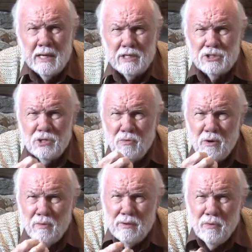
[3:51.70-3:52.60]
And so
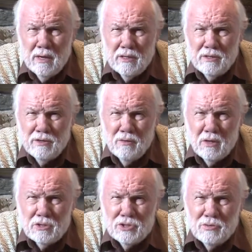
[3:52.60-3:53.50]
what we wanted to do
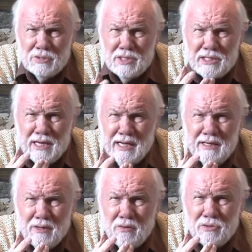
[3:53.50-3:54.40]
also is to
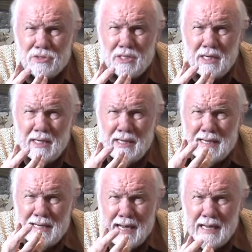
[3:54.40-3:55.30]
take those
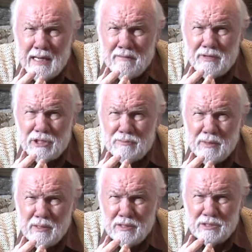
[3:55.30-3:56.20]
negative
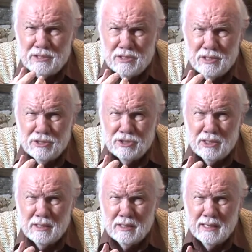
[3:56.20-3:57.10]
experiences that a
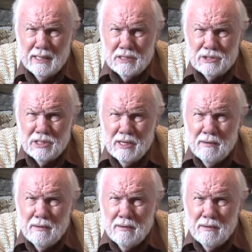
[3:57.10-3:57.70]
child has,